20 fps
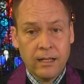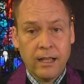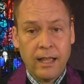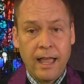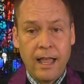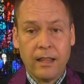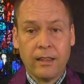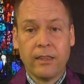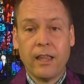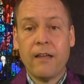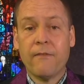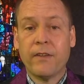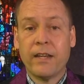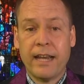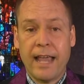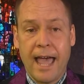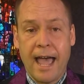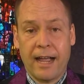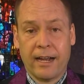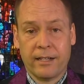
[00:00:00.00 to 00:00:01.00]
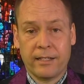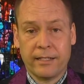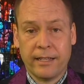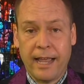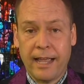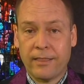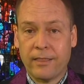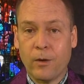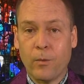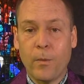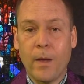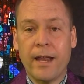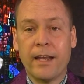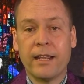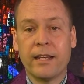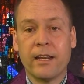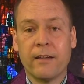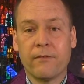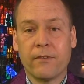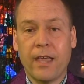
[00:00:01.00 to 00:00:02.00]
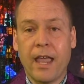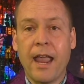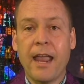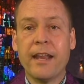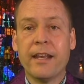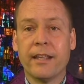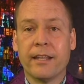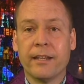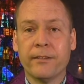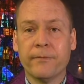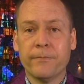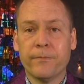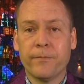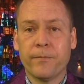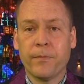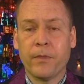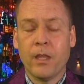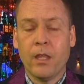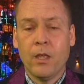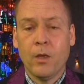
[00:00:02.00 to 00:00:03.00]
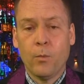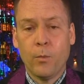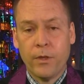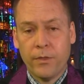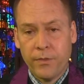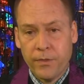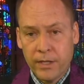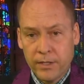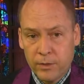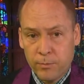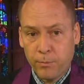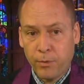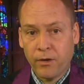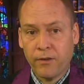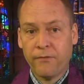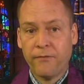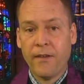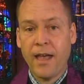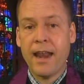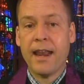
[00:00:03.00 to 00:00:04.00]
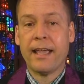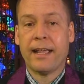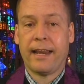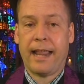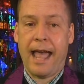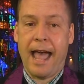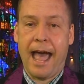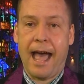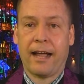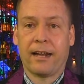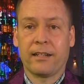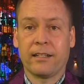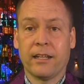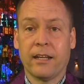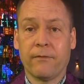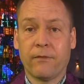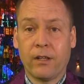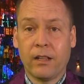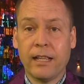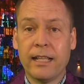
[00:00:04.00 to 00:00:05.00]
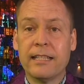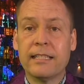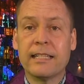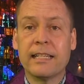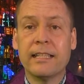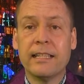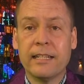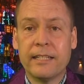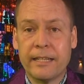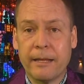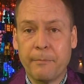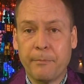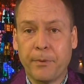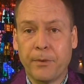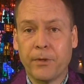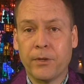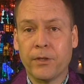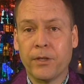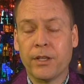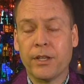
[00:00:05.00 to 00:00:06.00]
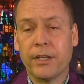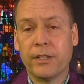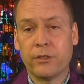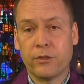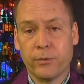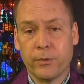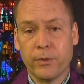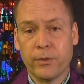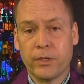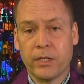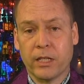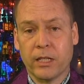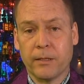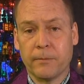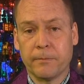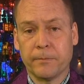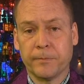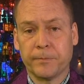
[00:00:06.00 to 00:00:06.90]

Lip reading: loving act at the wedding of Canaan with this prophetic act of cleansing the temple in Jerusalem.